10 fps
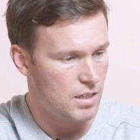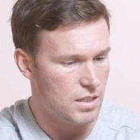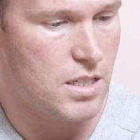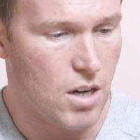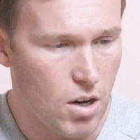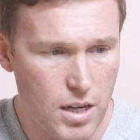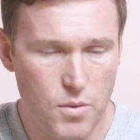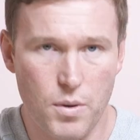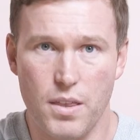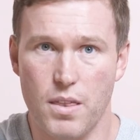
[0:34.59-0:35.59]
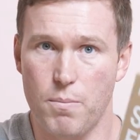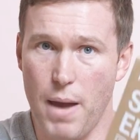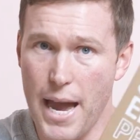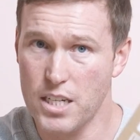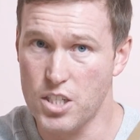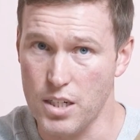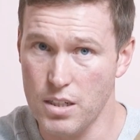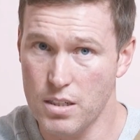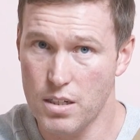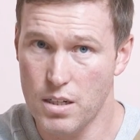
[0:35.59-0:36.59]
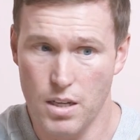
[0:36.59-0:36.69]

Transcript: starting with packaging.